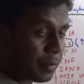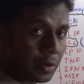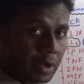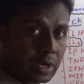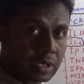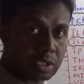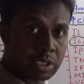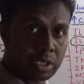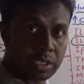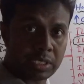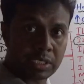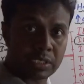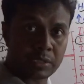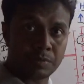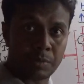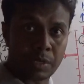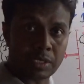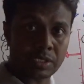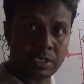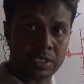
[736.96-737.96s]
production is
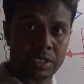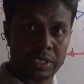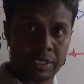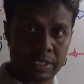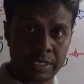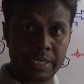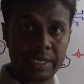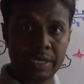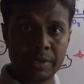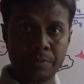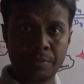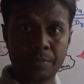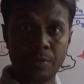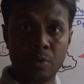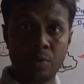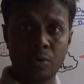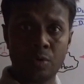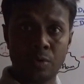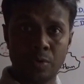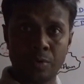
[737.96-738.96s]
must need
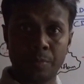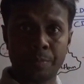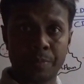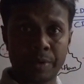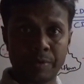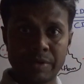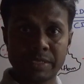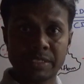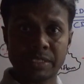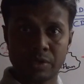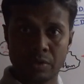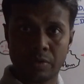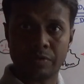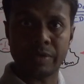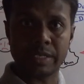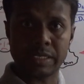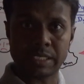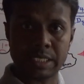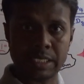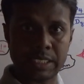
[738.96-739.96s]
for prevention
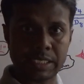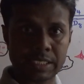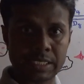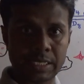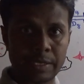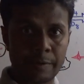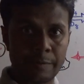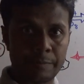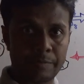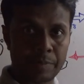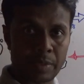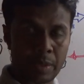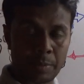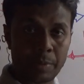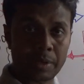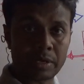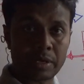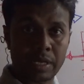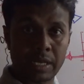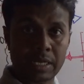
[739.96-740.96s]
of disease,
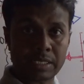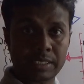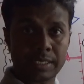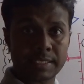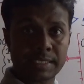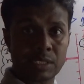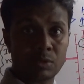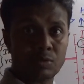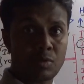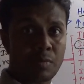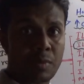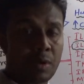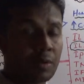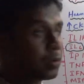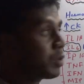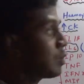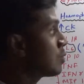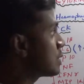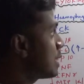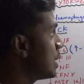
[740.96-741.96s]
but excessive
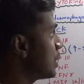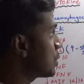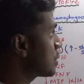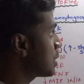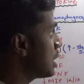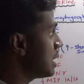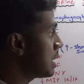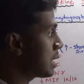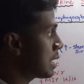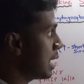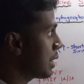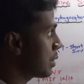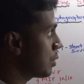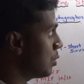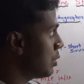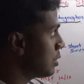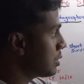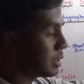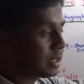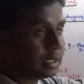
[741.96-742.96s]
amount of cytokine can
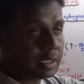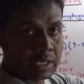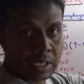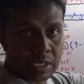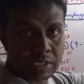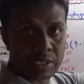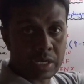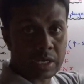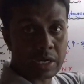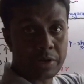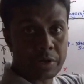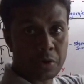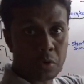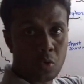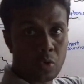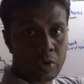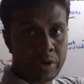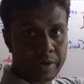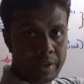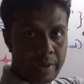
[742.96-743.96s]
cause secondary
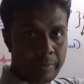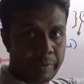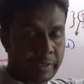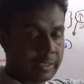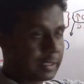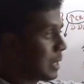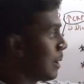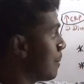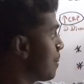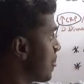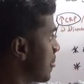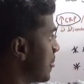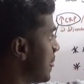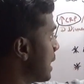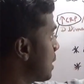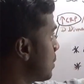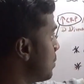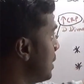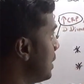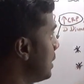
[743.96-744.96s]
organ damage.
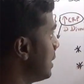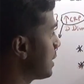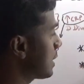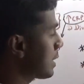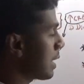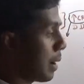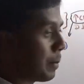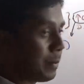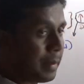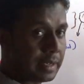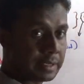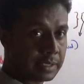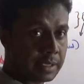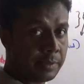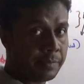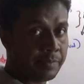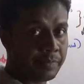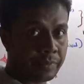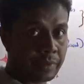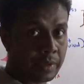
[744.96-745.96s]
That means it comes as
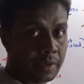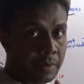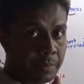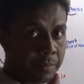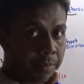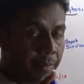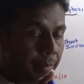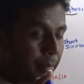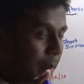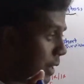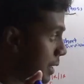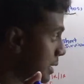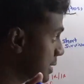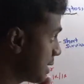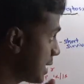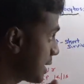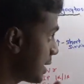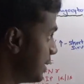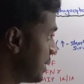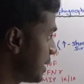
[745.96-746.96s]
a
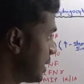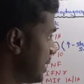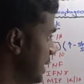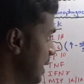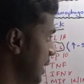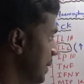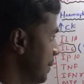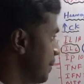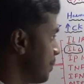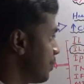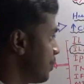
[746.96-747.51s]
secondary thing.